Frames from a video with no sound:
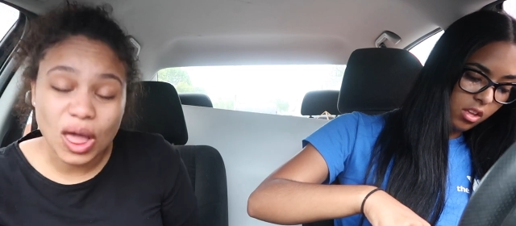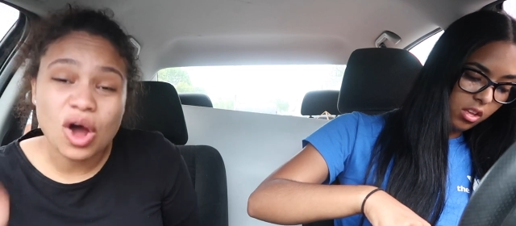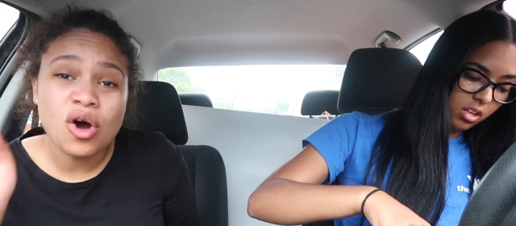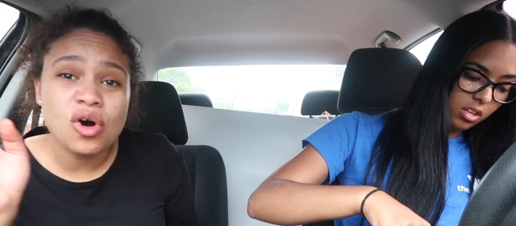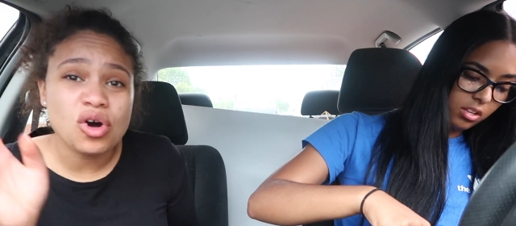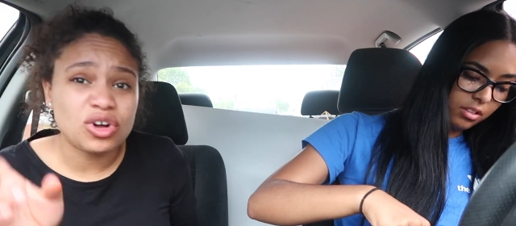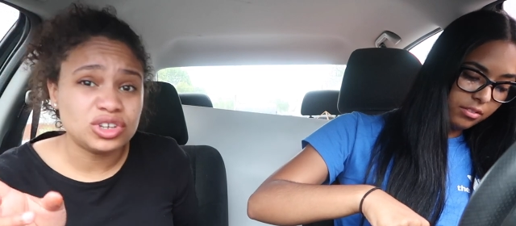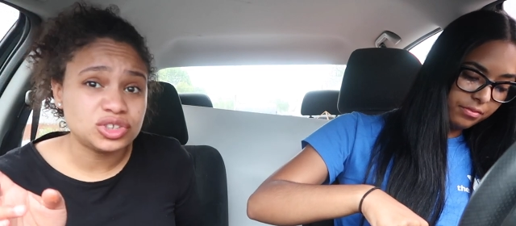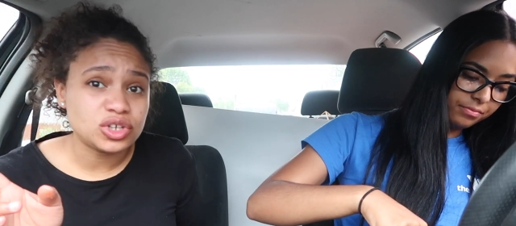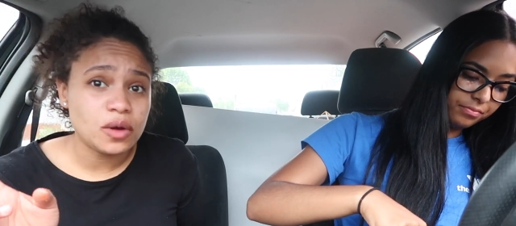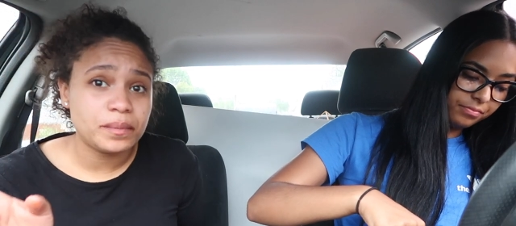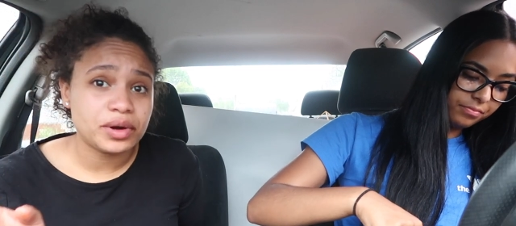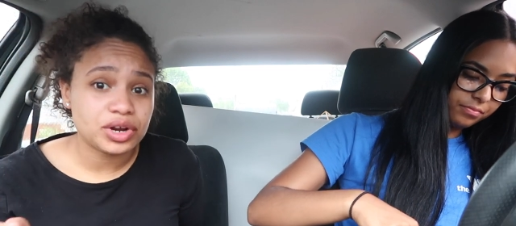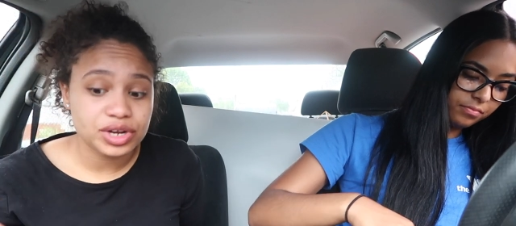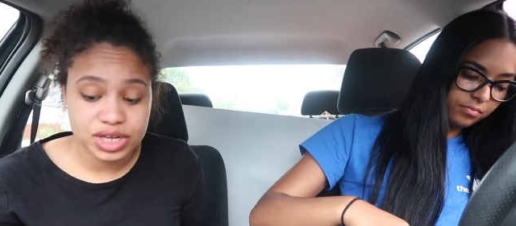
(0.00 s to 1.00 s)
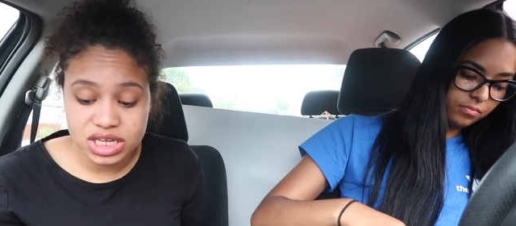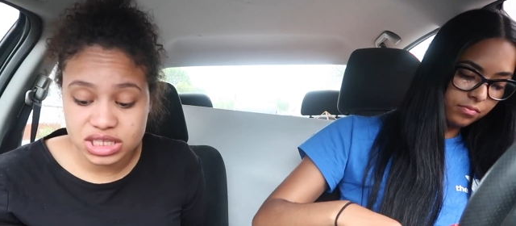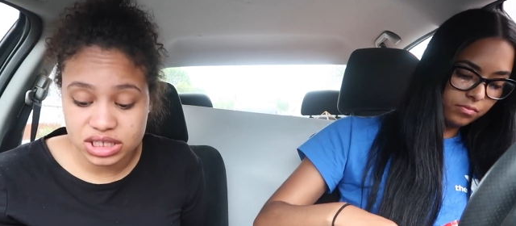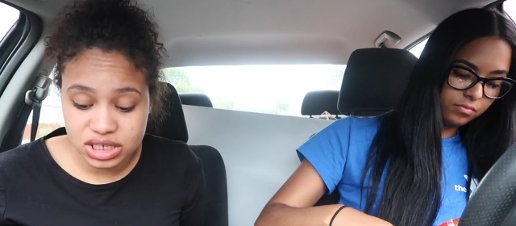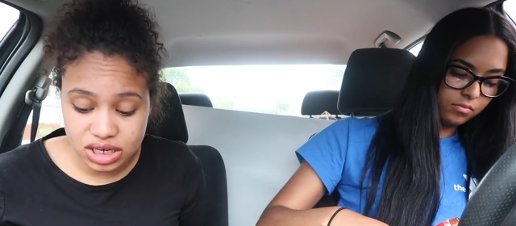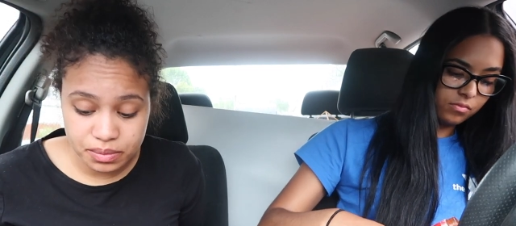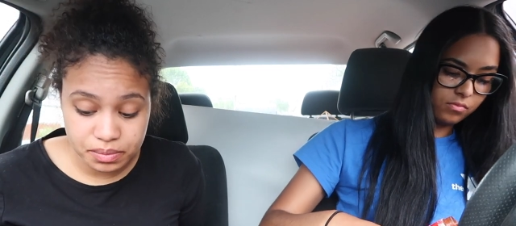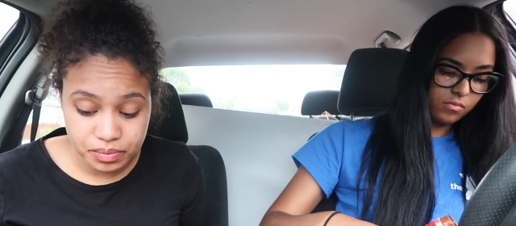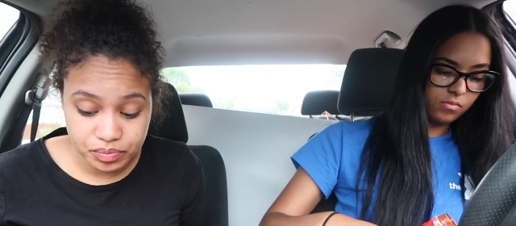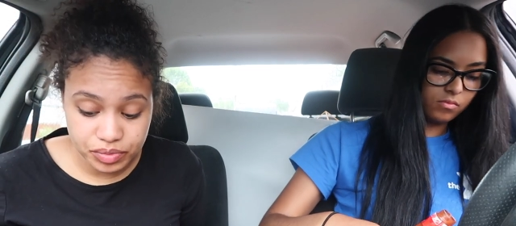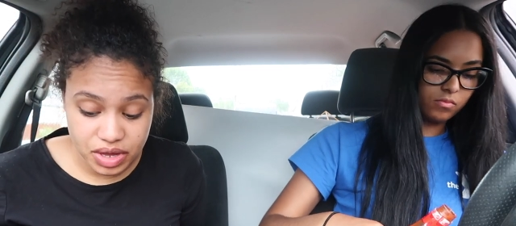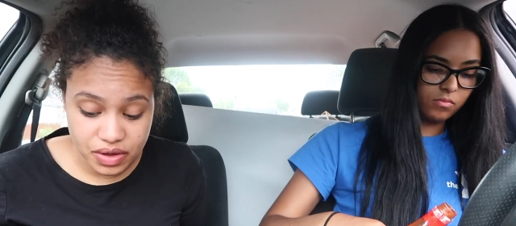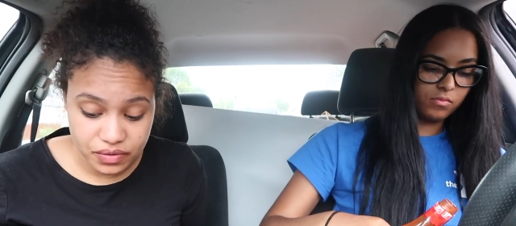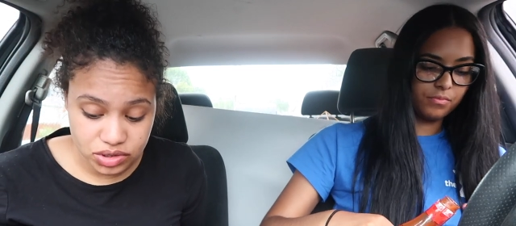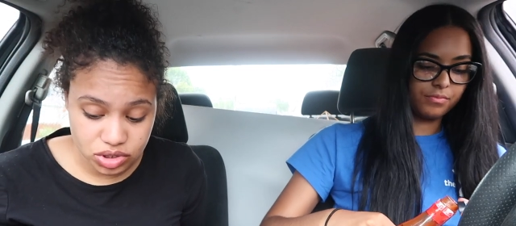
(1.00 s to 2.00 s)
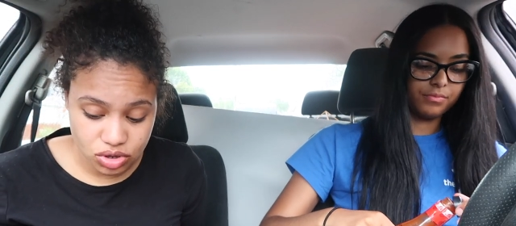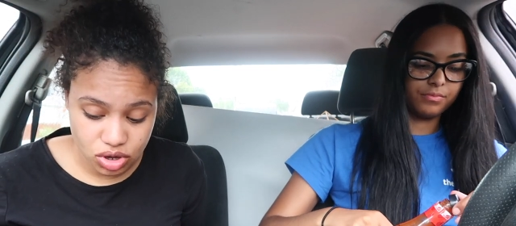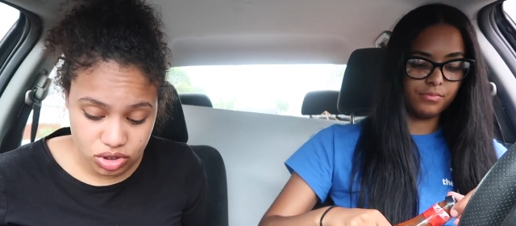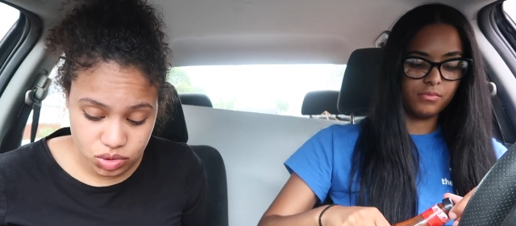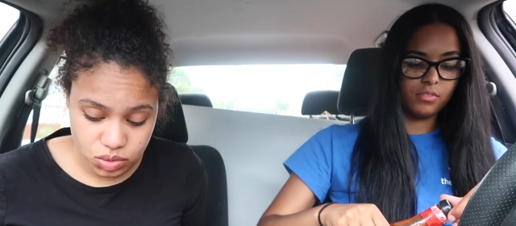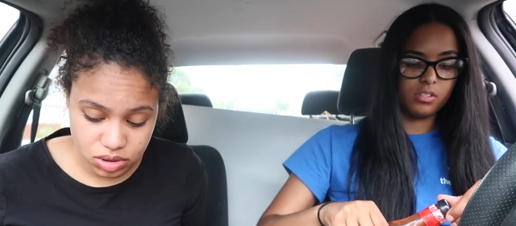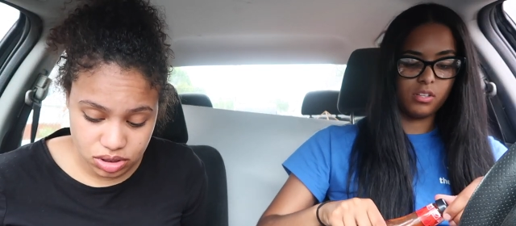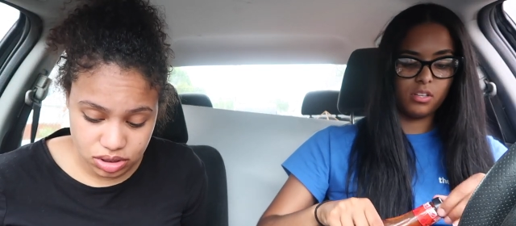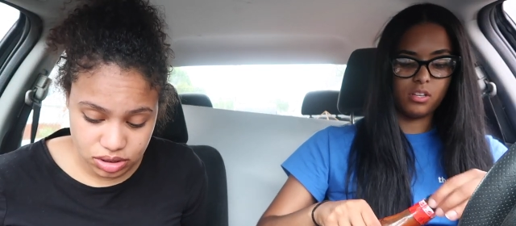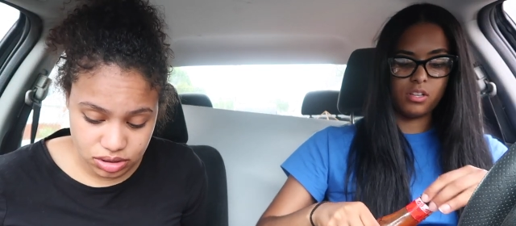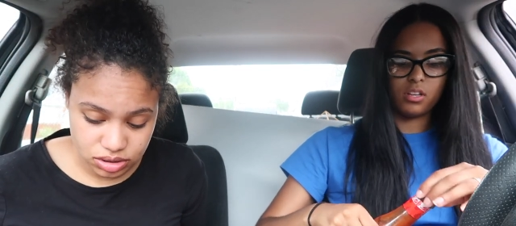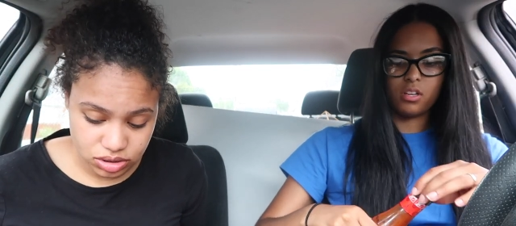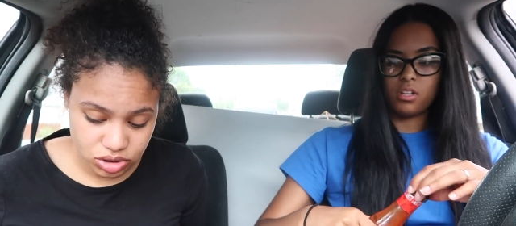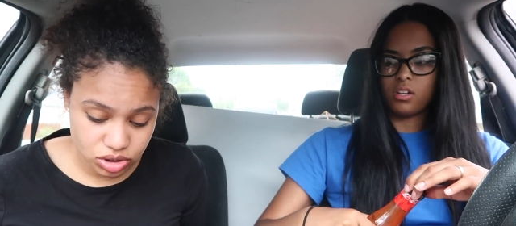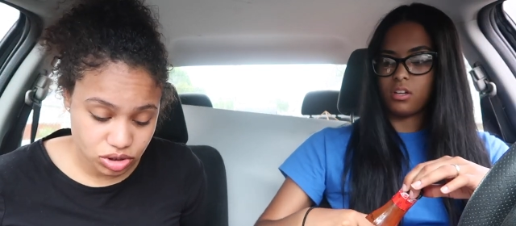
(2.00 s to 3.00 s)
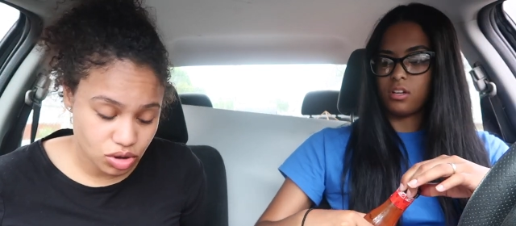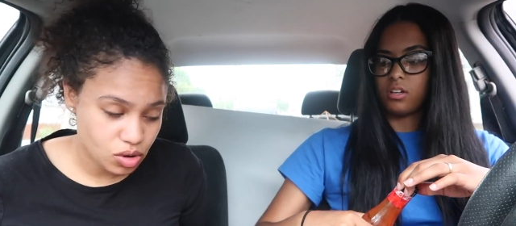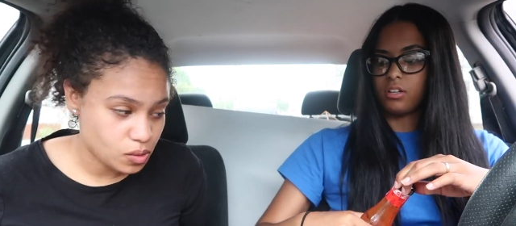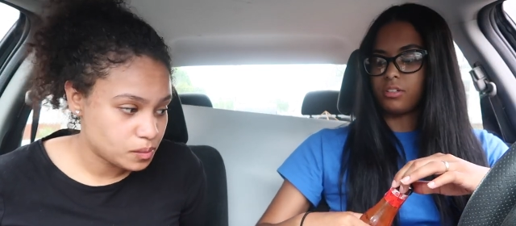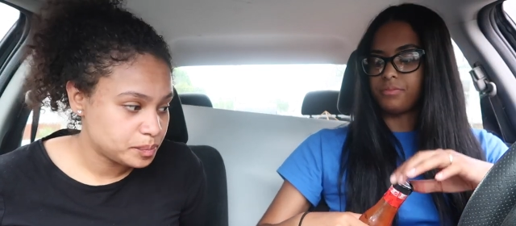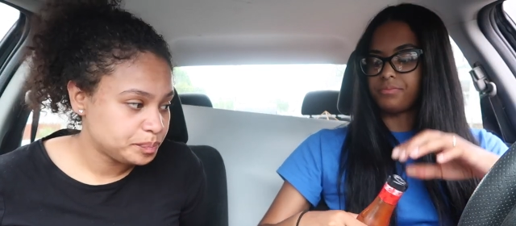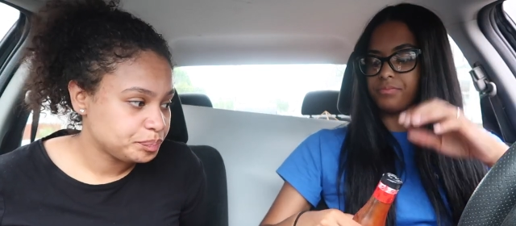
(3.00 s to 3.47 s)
Speaker 1: Oh, also Burger King didn't give us sauce with it, so